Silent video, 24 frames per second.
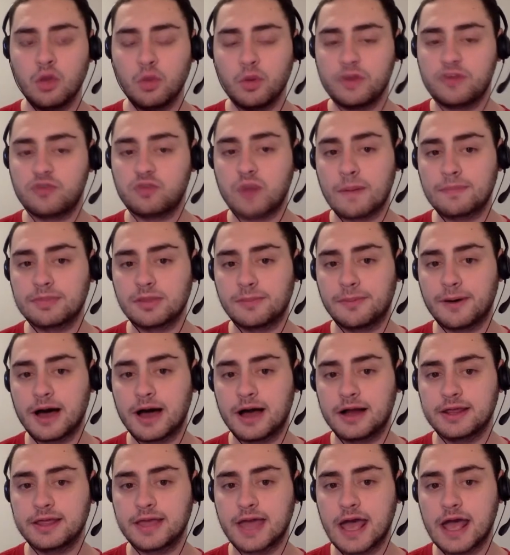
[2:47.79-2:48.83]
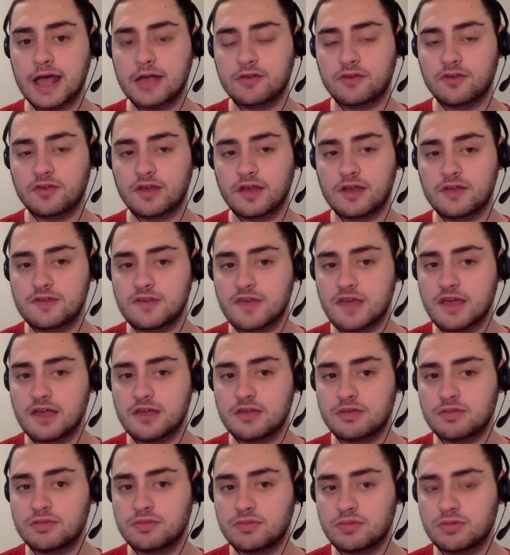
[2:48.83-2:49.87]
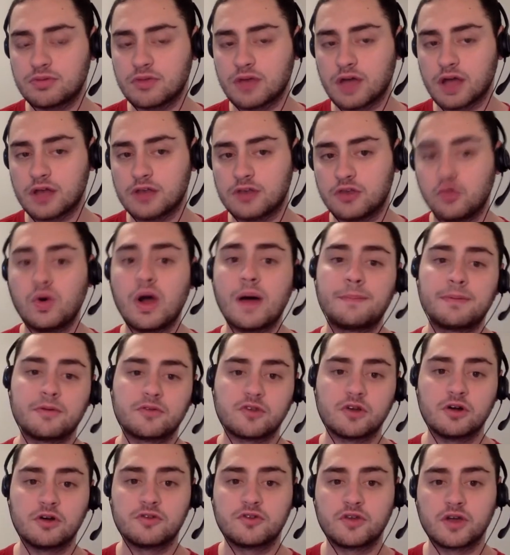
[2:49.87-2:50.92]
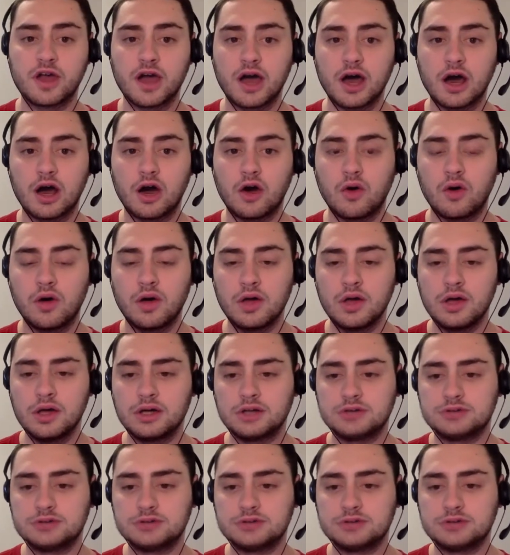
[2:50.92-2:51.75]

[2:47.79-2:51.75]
We swept the podcast, I'd say, 2 episodes ago.